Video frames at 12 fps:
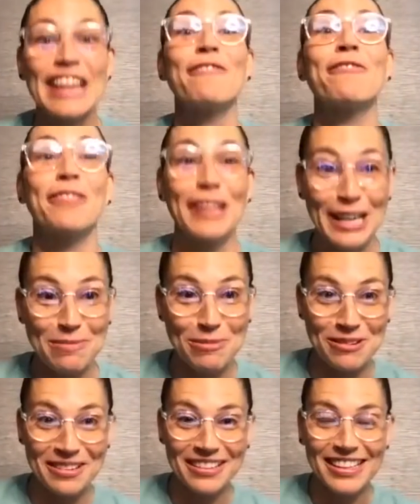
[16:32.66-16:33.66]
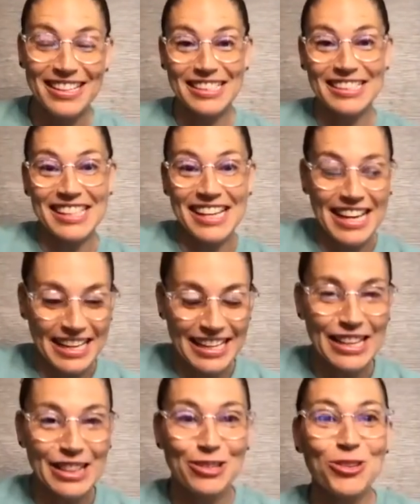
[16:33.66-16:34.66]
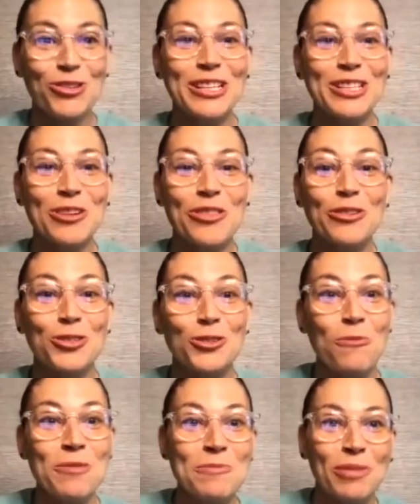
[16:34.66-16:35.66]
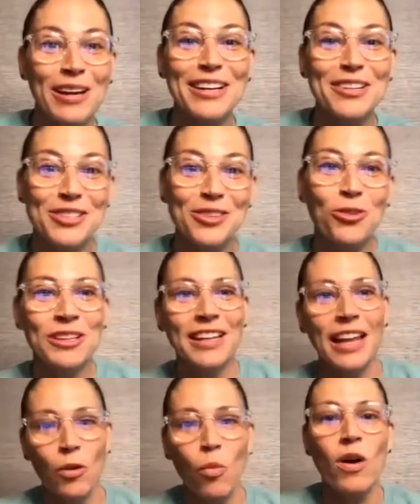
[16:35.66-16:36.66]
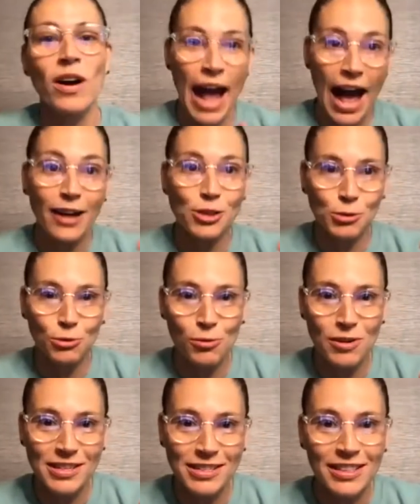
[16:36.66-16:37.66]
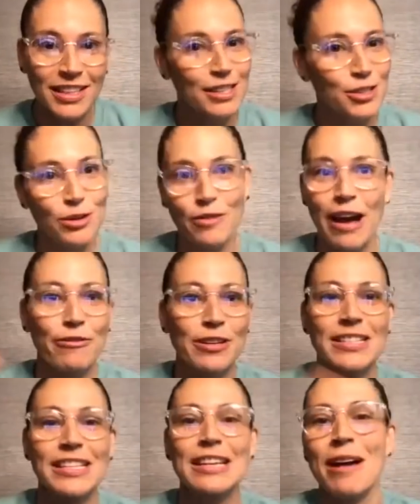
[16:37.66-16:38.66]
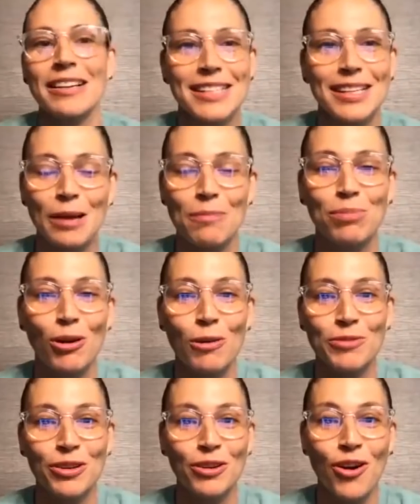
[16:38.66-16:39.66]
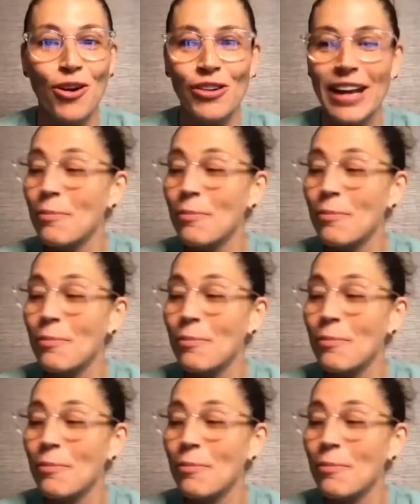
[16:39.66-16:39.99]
Inflatable, because it's like there's so many players and only like one actual one, so every team has to like blow up their own.